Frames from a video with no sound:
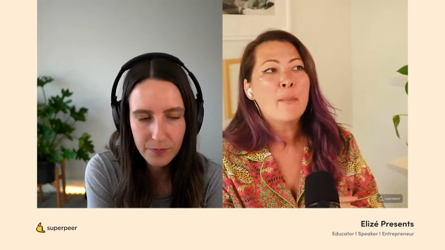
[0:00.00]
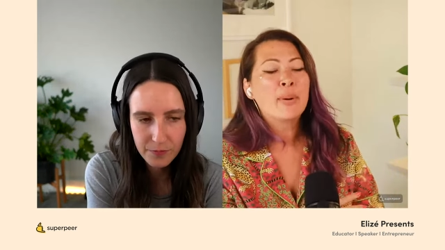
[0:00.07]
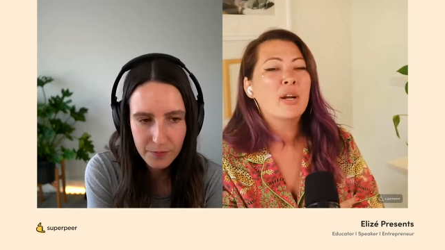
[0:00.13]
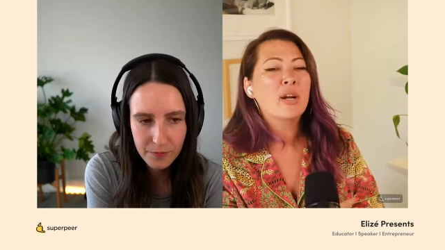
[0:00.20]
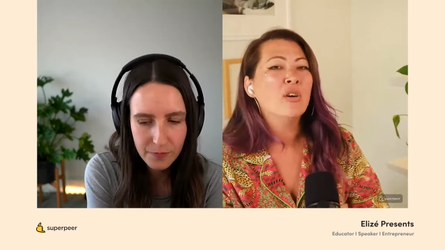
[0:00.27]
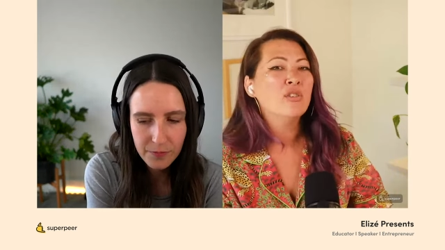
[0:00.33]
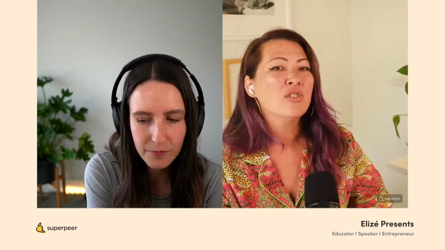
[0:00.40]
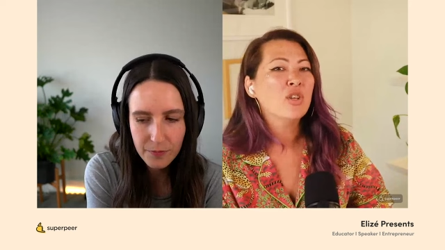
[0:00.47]
Speaker 1: but
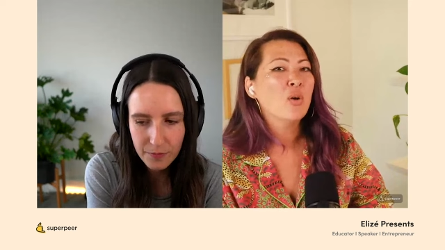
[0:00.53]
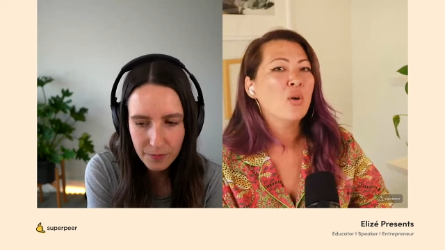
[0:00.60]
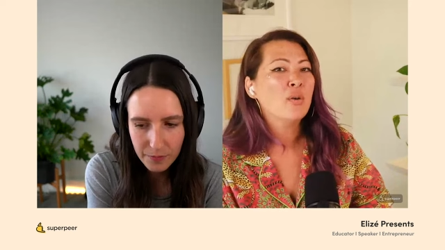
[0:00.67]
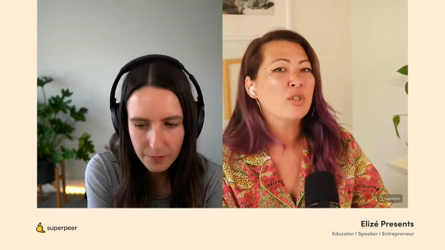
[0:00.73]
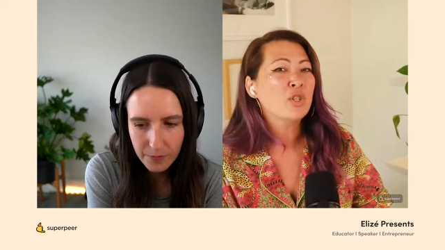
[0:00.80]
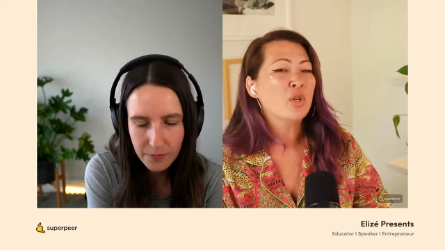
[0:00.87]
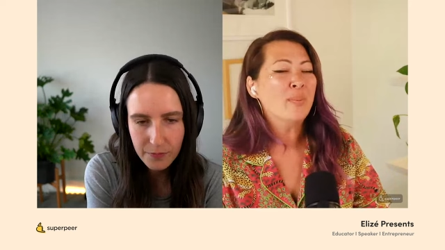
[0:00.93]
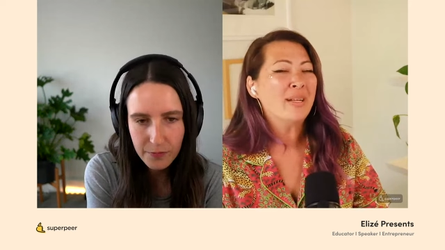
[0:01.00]
also
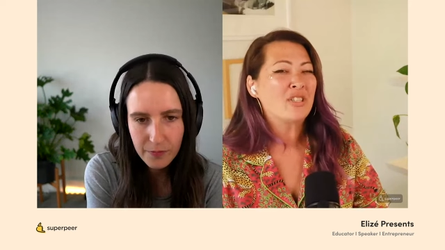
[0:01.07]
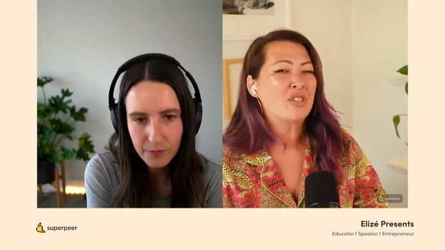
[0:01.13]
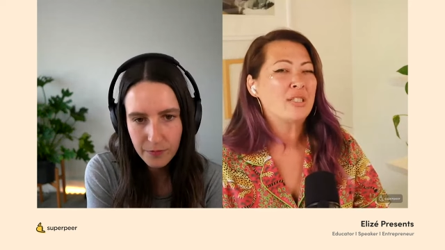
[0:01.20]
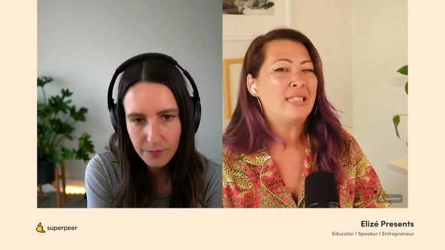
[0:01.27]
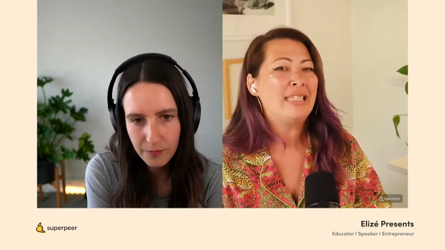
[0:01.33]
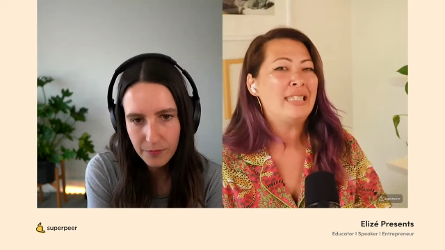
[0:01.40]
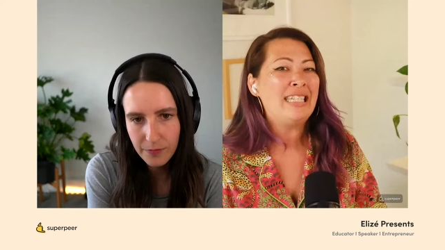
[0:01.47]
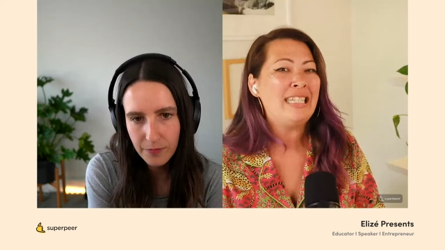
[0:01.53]
too much
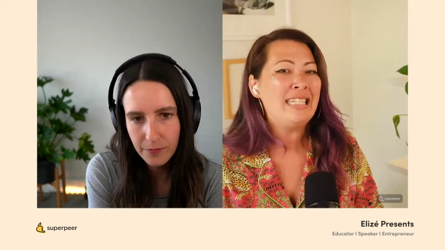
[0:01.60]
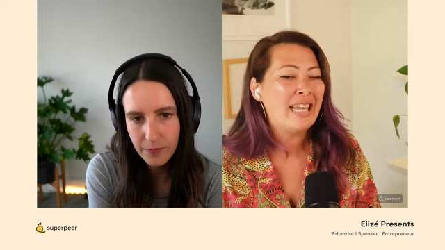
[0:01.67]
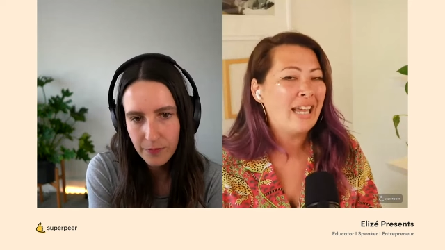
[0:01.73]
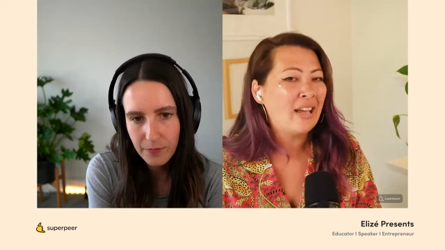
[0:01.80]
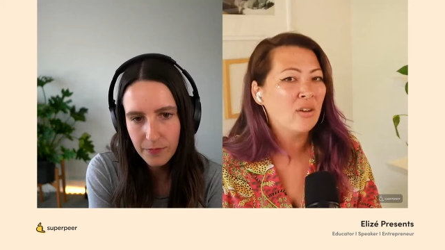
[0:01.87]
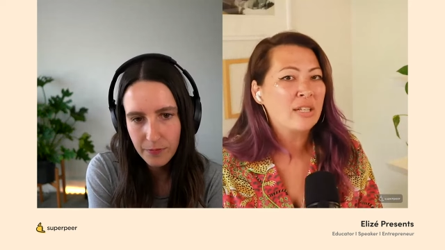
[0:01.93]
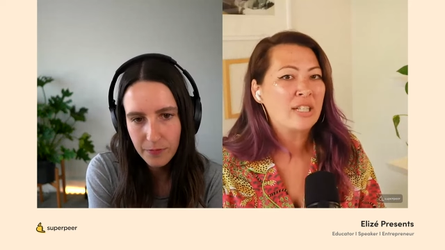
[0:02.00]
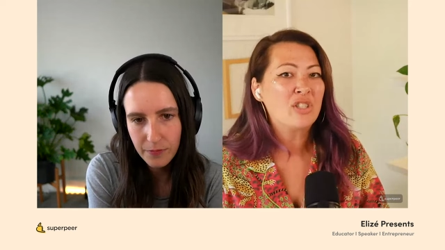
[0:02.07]

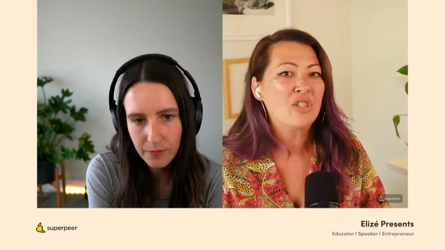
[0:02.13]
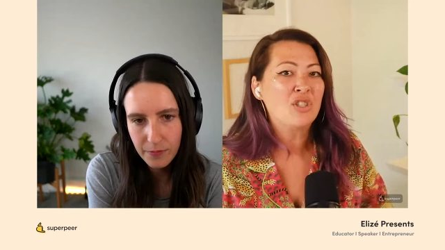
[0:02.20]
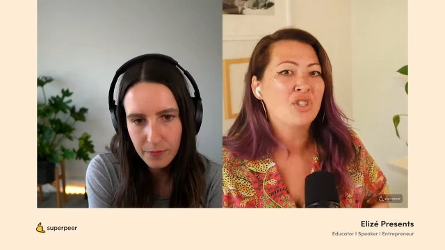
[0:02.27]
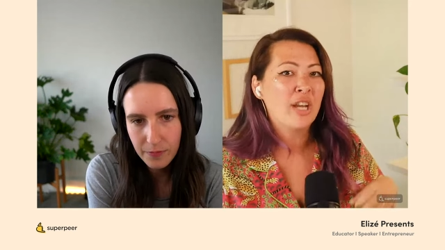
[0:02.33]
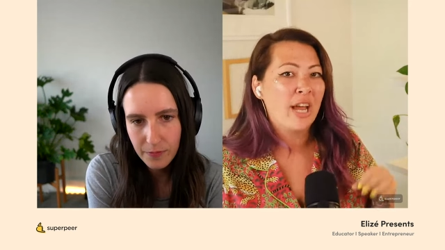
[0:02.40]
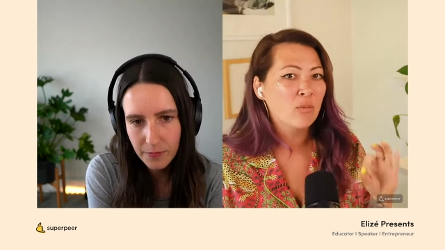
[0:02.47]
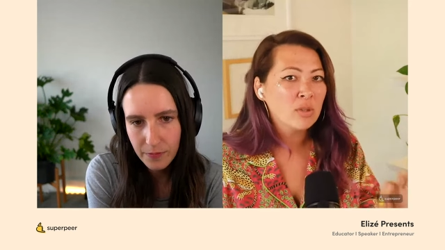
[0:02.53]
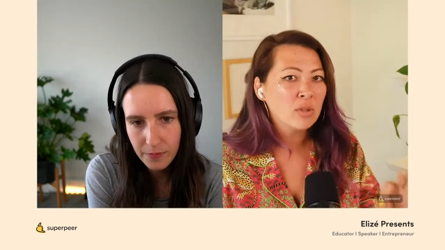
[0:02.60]
detail in
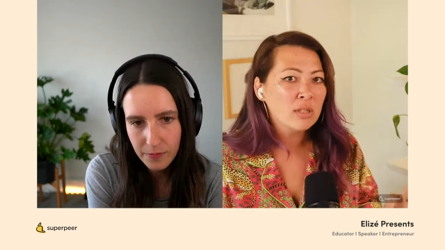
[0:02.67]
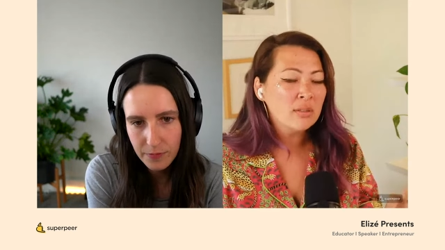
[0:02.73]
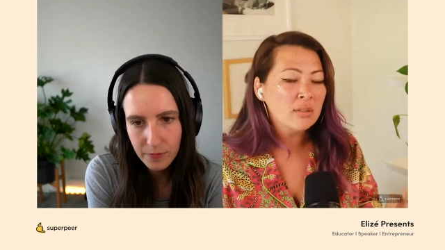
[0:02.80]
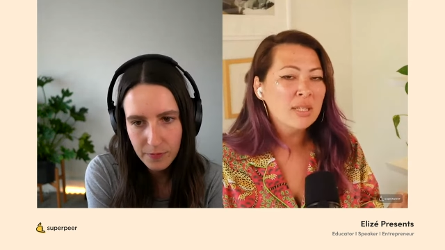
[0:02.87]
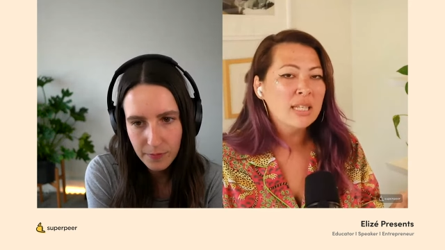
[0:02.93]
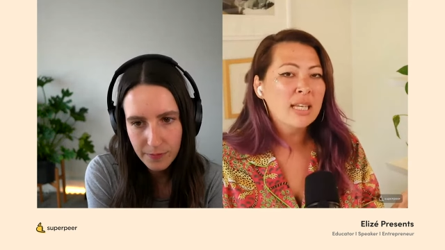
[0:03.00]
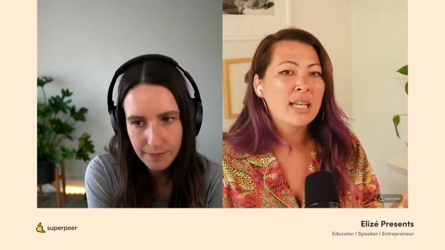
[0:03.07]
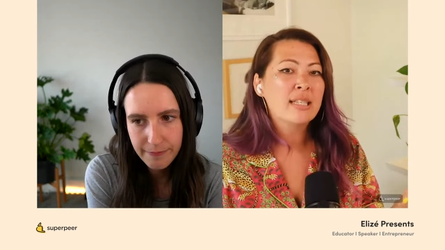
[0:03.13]
general
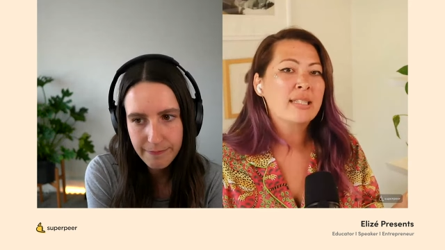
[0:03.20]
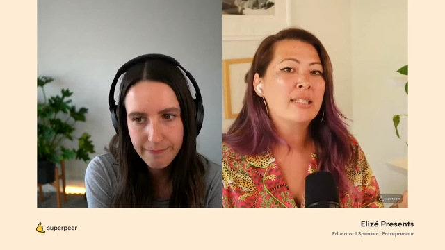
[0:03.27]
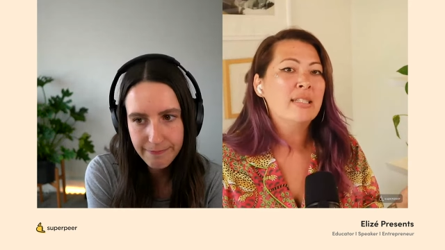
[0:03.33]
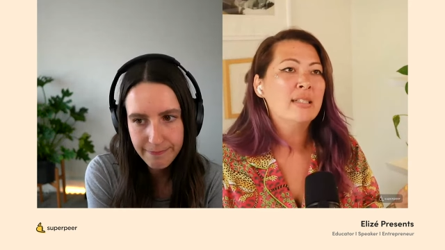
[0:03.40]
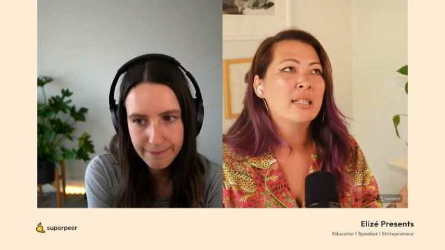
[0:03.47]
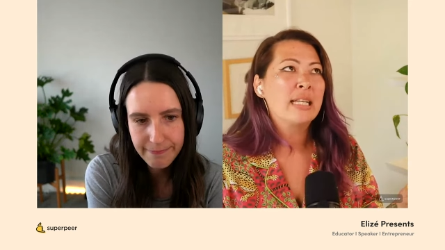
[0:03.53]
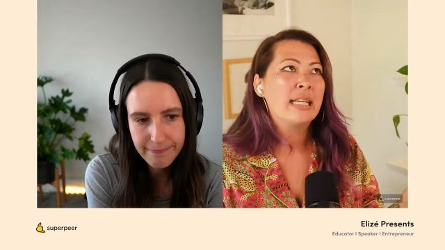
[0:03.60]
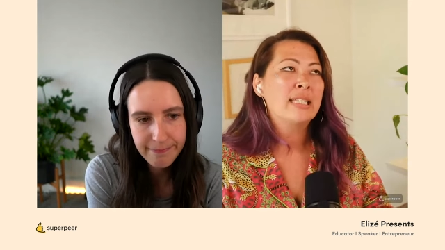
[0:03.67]
is
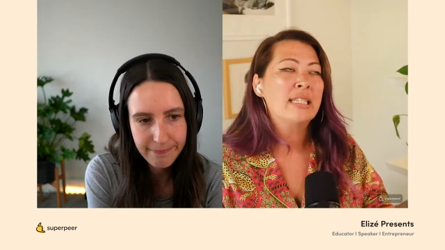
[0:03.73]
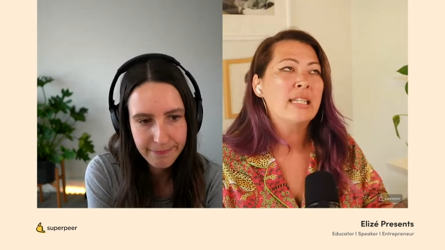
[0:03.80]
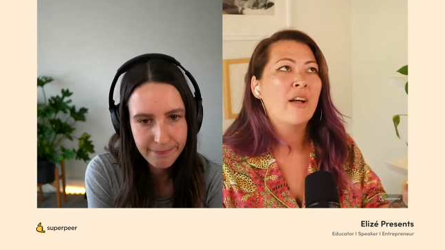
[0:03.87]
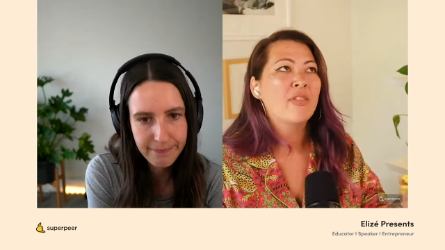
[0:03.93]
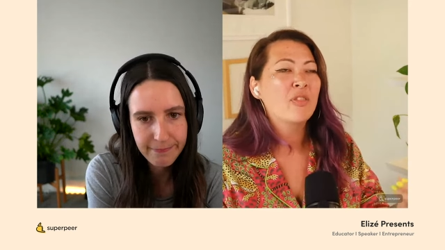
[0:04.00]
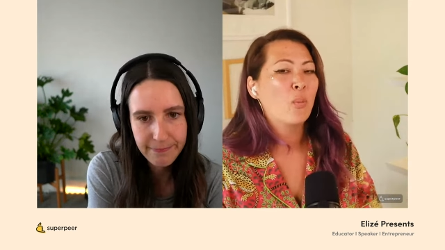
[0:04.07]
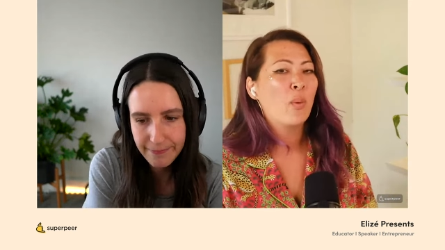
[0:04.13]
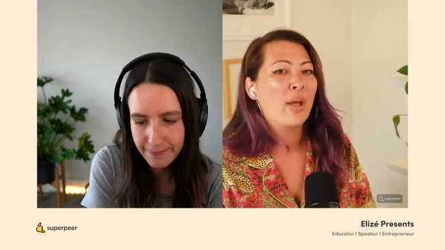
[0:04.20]
is not
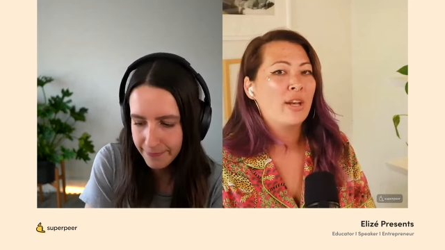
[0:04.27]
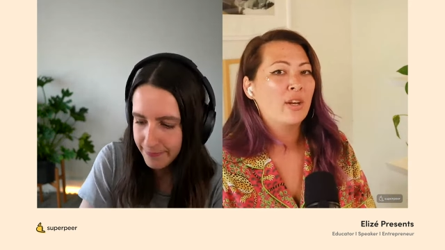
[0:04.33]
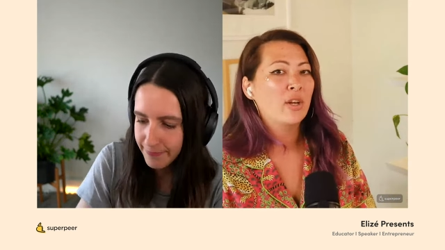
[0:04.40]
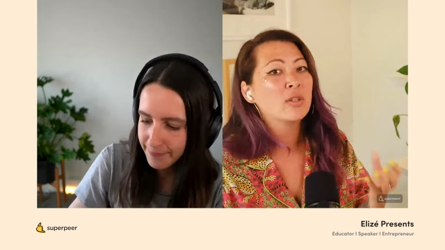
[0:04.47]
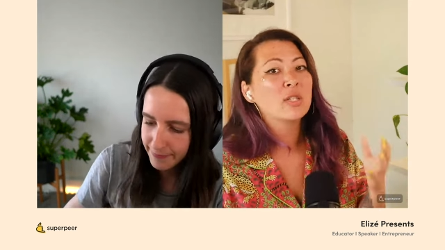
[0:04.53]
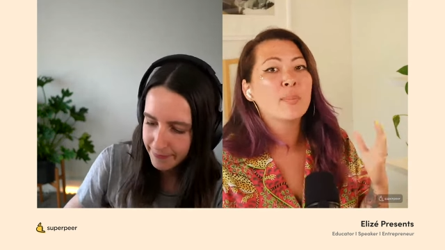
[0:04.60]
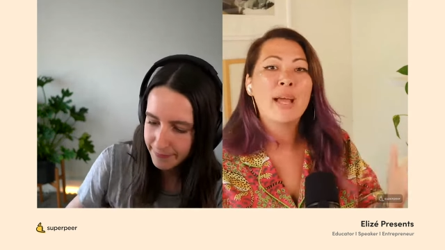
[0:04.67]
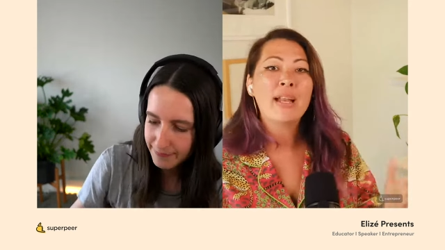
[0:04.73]
the way to go
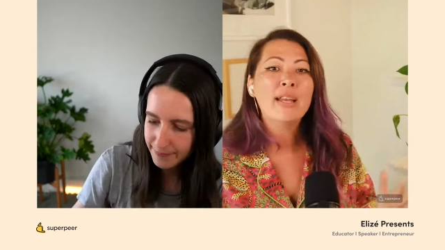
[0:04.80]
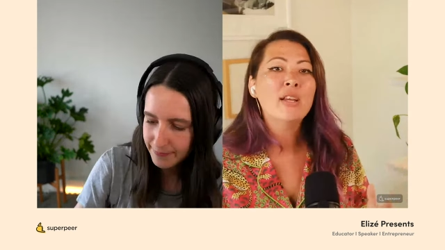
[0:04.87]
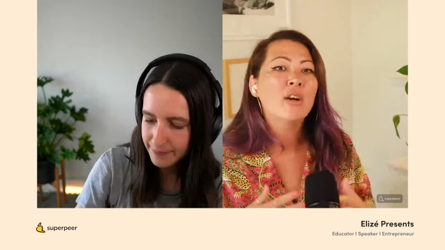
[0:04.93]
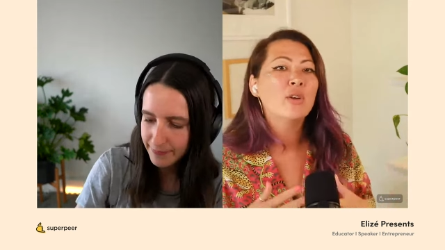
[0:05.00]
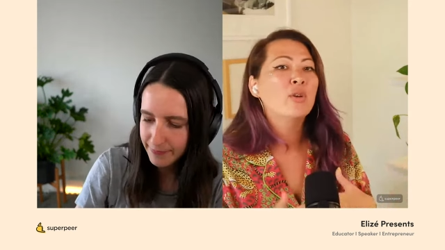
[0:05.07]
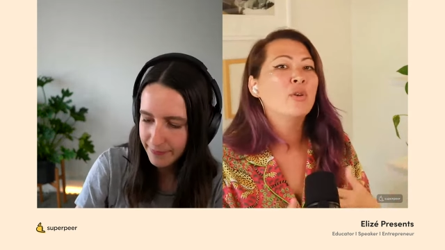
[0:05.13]
depending on who